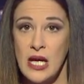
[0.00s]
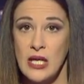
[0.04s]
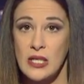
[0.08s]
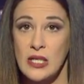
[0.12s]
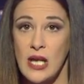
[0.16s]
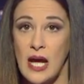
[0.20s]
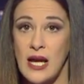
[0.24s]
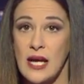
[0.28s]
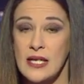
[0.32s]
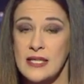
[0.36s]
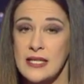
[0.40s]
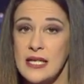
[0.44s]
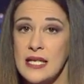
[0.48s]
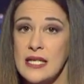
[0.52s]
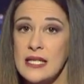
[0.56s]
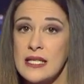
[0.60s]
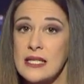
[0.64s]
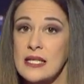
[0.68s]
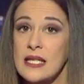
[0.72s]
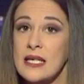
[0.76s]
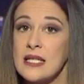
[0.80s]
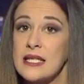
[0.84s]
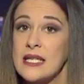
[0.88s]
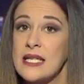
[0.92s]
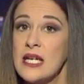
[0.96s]
as it
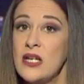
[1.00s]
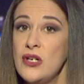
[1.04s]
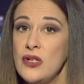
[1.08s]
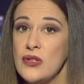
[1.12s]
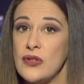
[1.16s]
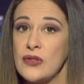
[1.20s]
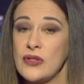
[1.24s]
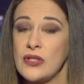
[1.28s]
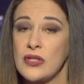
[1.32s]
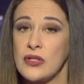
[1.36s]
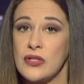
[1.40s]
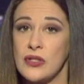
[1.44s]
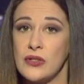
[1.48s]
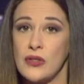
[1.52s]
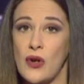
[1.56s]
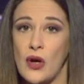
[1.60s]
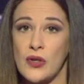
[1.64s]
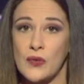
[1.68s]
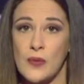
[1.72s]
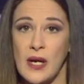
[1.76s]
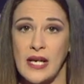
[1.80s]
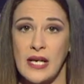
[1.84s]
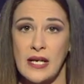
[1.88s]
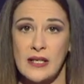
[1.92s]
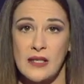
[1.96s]
continues to not
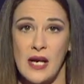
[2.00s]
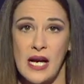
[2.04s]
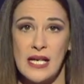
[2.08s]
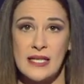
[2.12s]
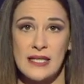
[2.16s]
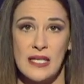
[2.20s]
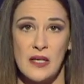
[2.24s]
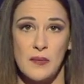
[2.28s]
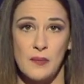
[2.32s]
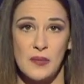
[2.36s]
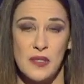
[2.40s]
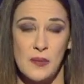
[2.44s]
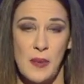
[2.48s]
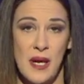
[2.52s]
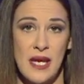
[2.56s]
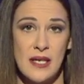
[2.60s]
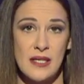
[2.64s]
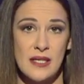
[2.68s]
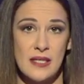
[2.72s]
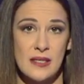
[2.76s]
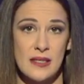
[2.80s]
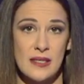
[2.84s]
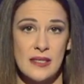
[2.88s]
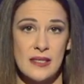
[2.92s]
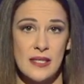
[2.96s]
recognise
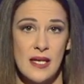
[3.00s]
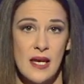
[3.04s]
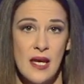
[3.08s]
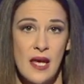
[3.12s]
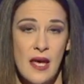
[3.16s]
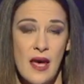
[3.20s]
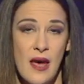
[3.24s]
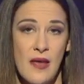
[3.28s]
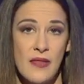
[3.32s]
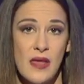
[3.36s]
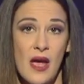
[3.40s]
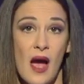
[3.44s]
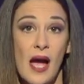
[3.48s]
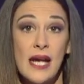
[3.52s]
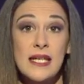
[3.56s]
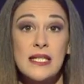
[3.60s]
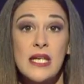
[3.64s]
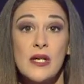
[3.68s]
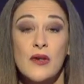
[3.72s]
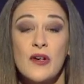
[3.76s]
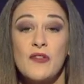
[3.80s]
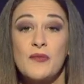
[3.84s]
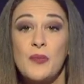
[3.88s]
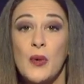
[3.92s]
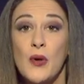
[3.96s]
independence. The
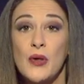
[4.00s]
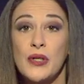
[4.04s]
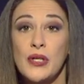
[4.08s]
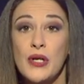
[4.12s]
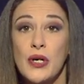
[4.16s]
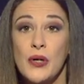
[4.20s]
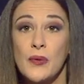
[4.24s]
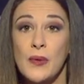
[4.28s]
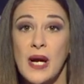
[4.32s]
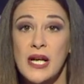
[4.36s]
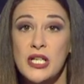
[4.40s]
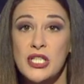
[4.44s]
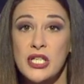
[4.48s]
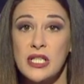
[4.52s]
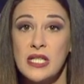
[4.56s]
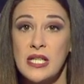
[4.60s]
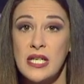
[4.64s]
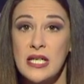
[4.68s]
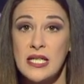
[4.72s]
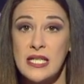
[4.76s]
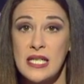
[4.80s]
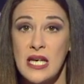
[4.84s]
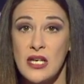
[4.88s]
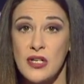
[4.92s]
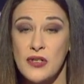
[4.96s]
idea of border correction
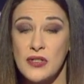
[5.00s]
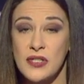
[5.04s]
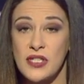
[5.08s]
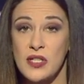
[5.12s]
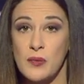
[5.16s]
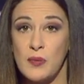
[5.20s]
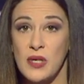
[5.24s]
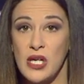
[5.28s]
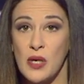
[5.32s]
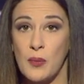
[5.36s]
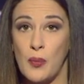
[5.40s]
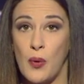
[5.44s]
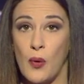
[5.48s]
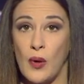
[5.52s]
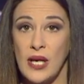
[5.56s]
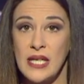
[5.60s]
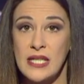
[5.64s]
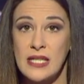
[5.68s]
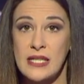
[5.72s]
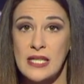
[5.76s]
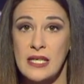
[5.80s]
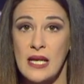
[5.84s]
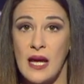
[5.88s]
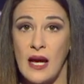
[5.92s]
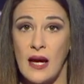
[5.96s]
continues to be a
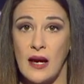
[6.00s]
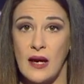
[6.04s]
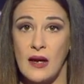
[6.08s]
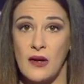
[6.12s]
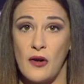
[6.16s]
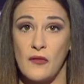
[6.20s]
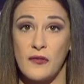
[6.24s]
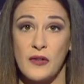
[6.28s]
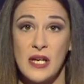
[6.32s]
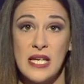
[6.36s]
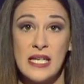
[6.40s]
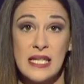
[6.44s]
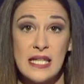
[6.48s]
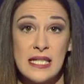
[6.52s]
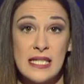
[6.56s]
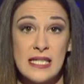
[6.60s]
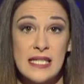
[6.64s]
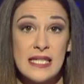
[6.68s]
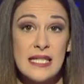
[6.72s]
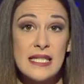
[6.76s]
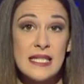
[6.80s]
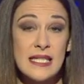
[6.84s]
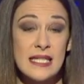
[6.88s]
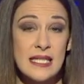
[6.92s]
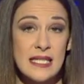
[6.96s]
point of
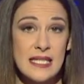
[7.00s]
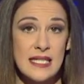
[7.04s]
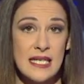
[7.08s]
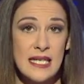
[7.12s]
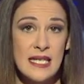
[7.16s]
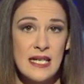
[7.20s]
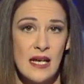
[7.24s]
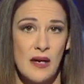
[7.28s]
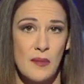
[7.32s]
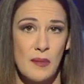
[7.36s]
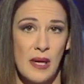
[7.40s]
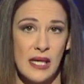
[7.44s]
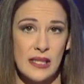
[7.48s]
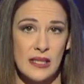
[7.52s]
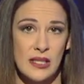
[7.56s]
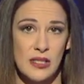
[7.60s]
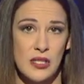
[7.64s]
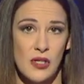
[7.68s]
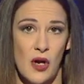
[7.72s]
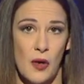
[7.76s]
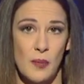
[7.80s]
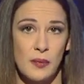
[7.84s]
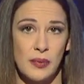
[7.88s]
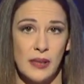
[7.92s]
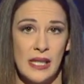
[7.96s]
inconsistency among the
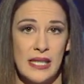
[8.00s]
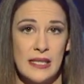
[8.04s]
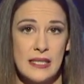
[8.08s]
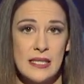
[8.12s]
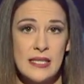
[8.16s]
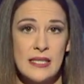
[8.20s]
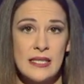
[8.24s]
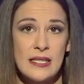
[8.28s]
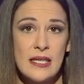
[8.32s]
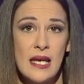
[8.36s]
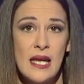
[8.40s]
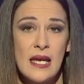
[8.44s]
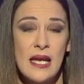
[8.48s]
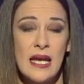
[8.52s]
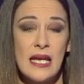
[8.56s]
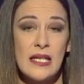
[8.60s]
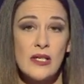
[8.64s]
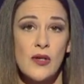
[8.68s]
top leaders in